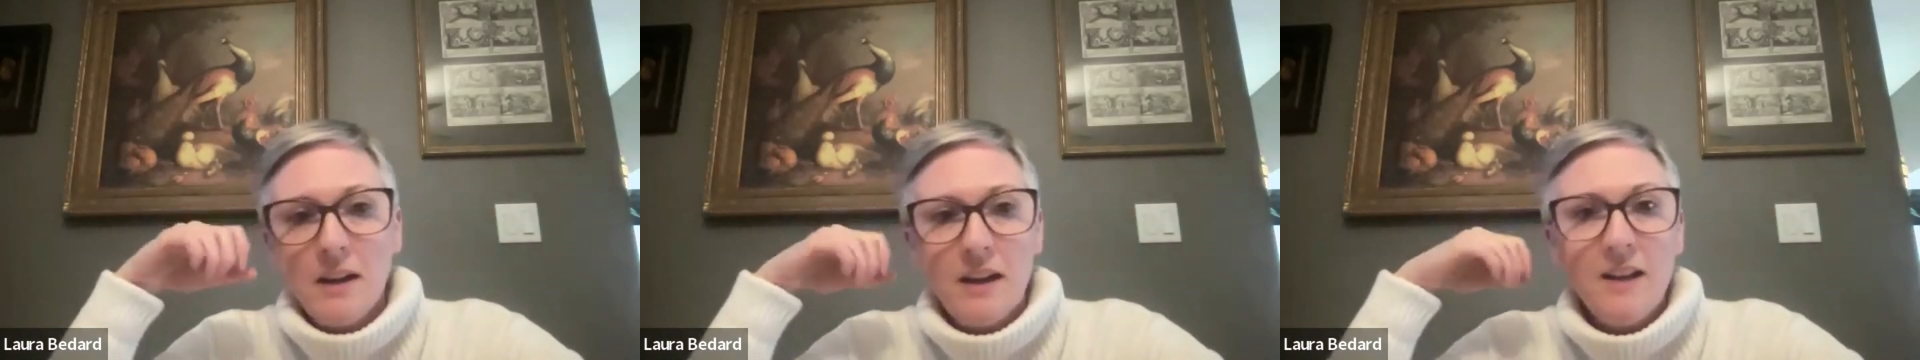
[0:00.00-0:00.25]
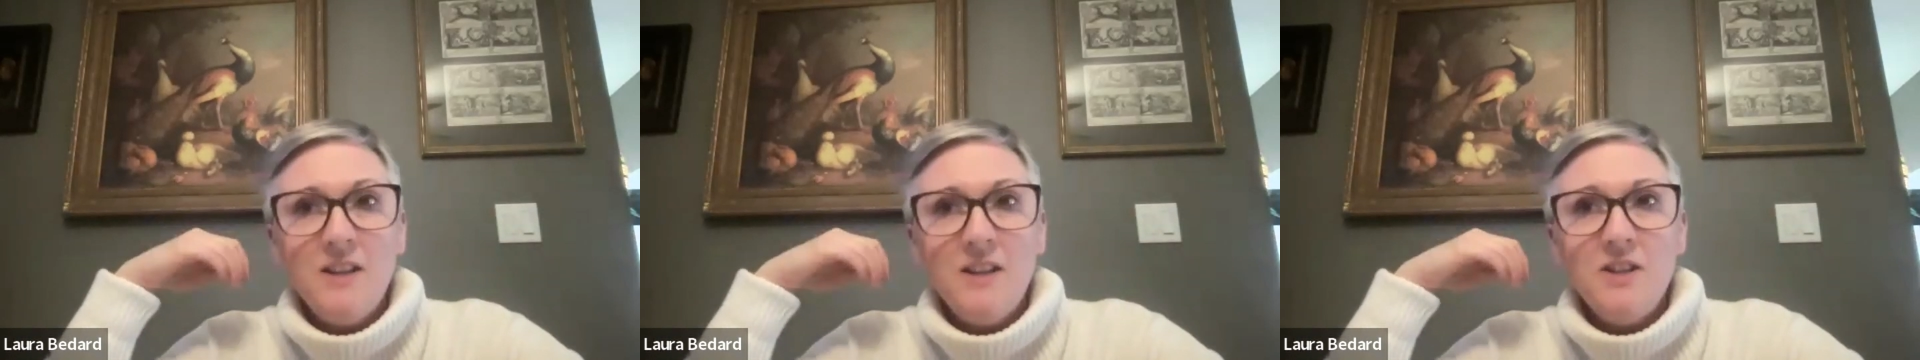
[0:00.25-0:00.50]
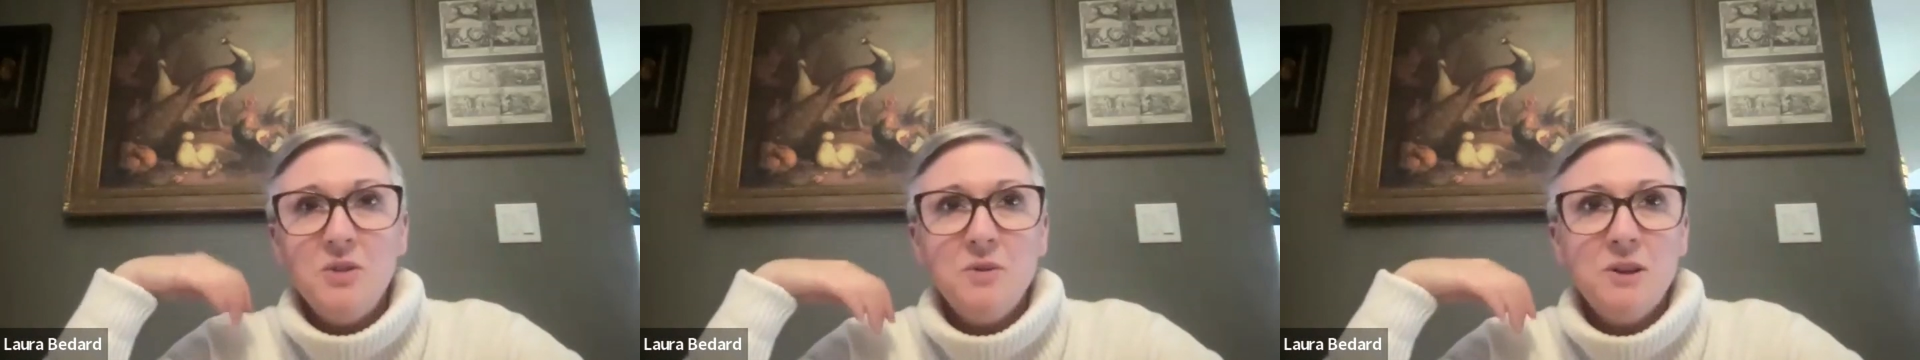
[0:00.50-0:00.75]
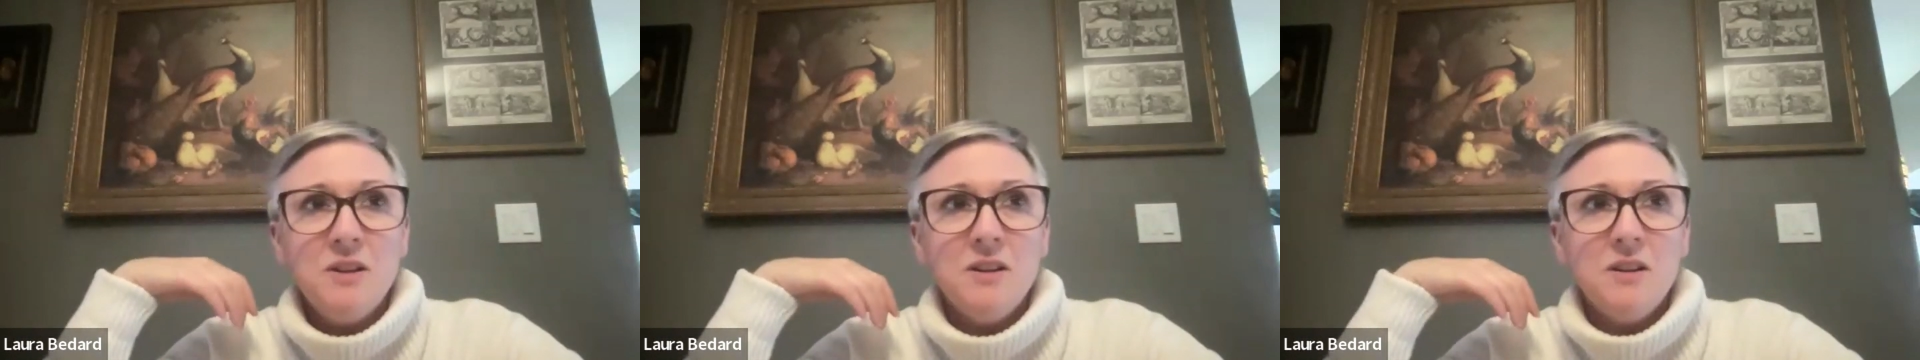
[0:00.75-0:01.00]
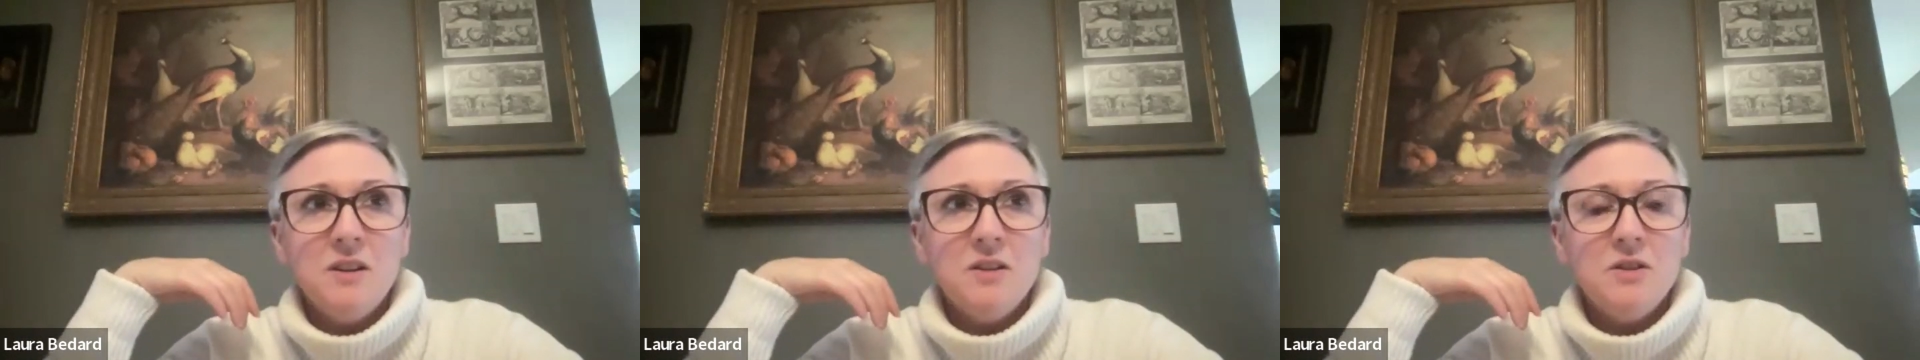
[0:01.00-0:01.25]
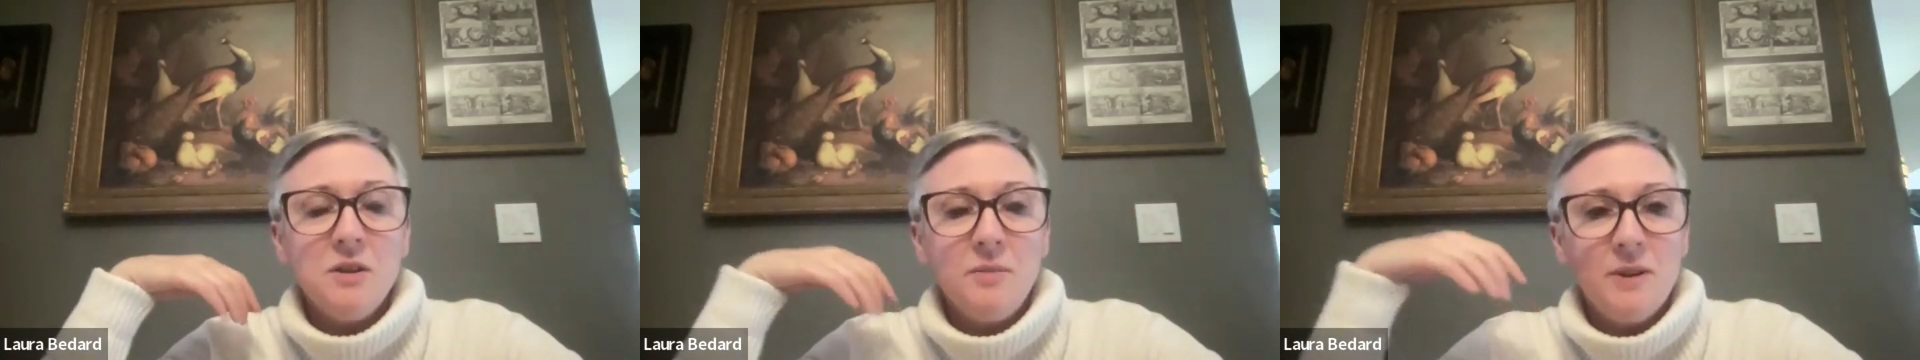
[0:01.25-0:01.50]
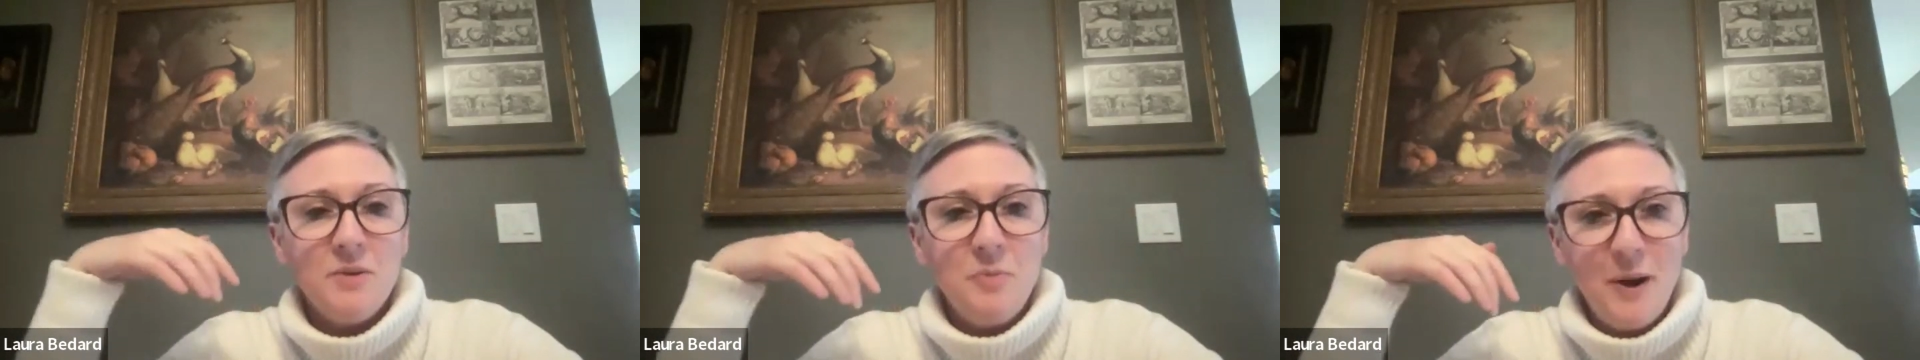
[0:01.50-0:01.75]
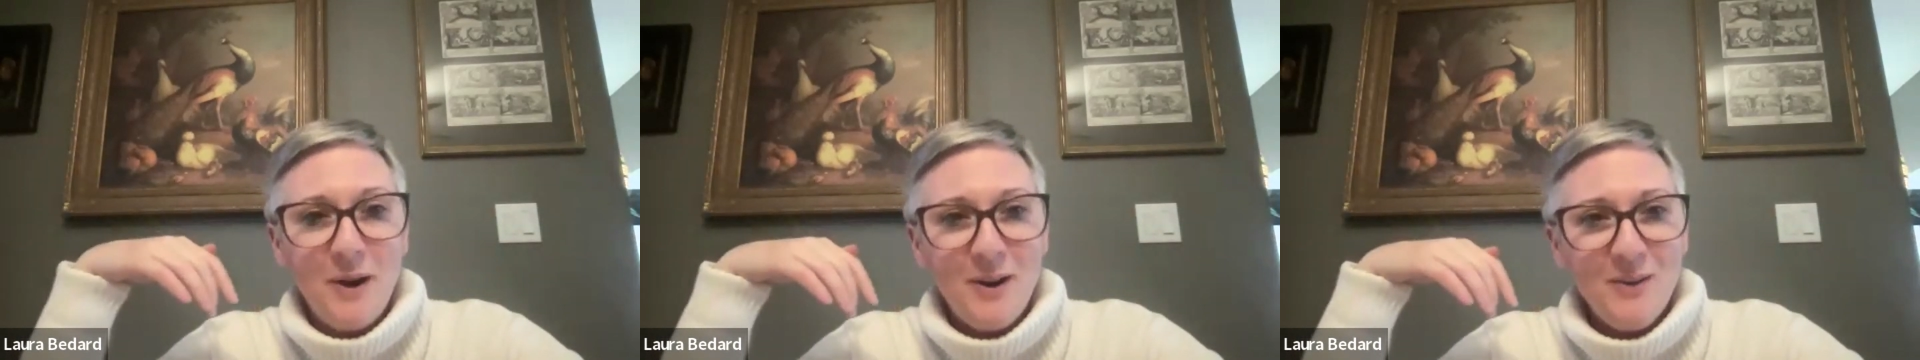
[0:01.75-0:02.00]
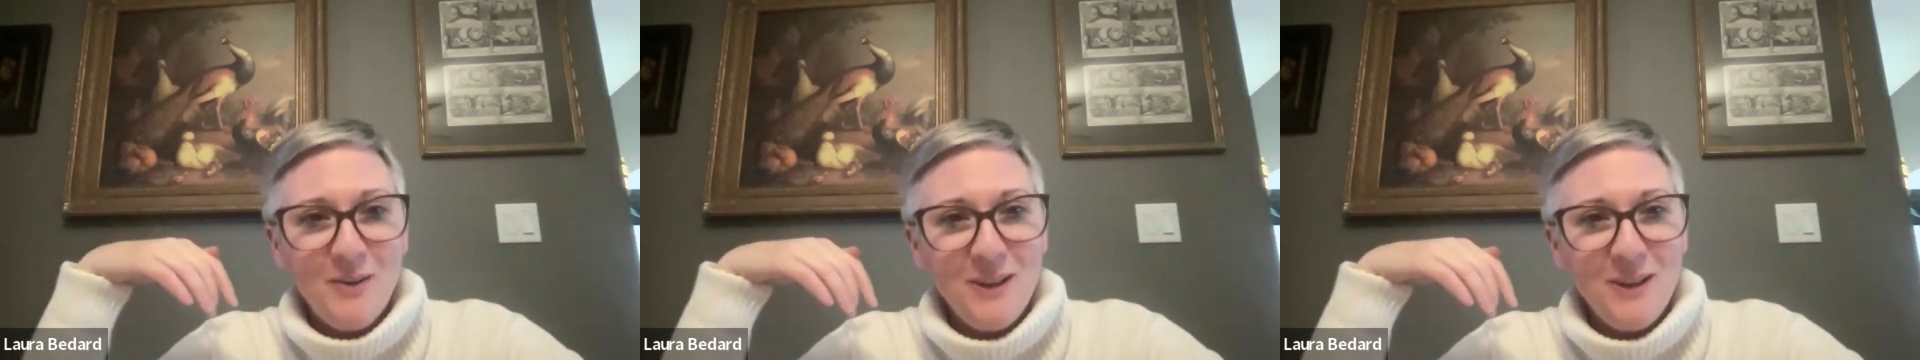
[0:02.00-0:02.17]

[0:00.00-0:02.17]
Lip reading: And he's doing so much better